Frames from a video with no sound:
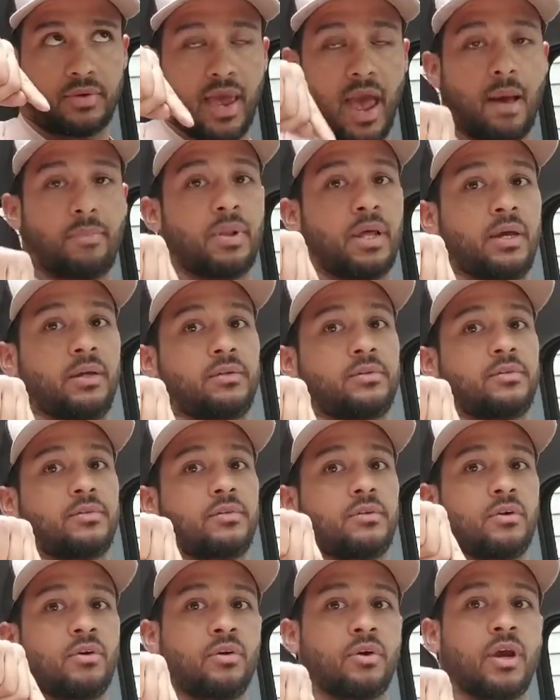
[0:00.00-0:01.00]
cab
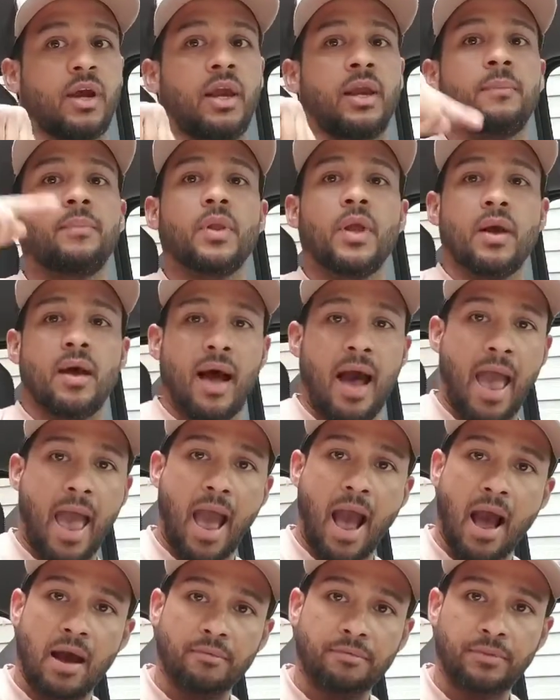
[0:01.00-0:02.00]
lights. Okay, I
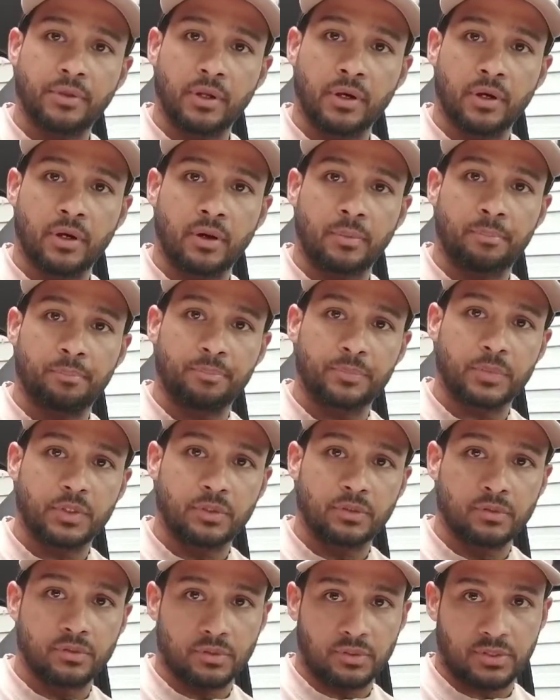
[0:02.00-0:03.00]
have the
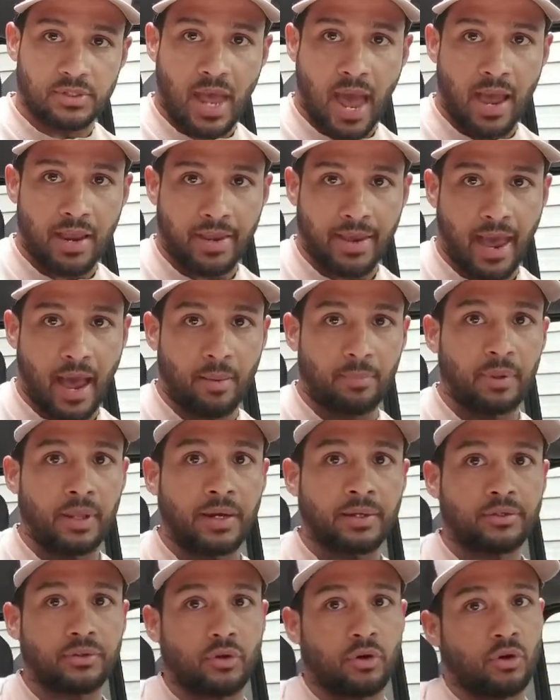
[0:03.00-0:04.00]
stacked cab
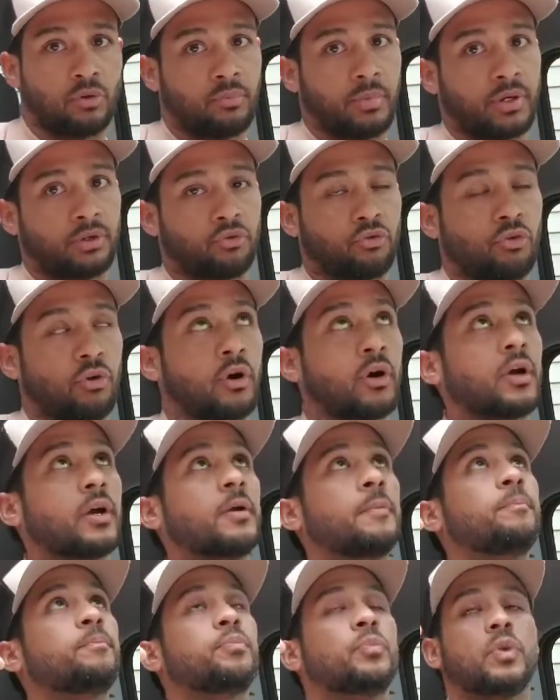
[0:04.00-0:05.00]
lights on my
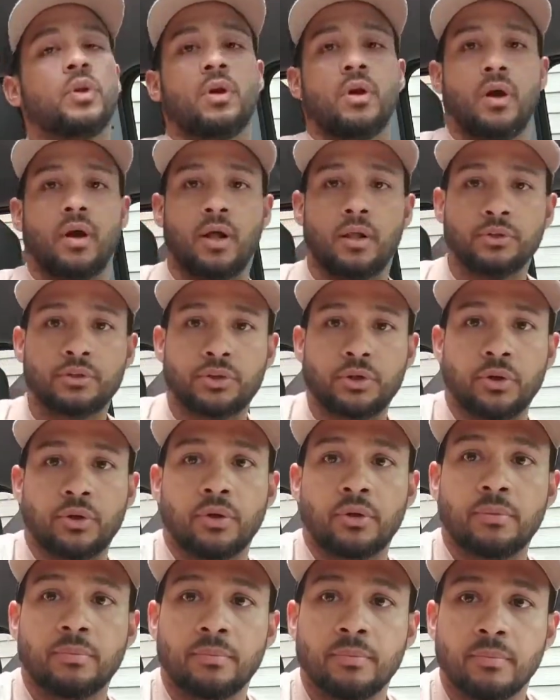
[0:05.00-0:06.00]
truck. I'll show
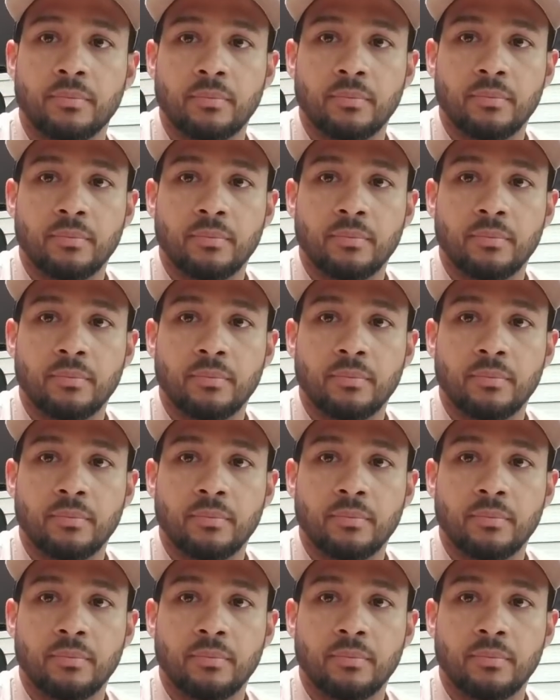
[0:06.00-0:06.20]
you.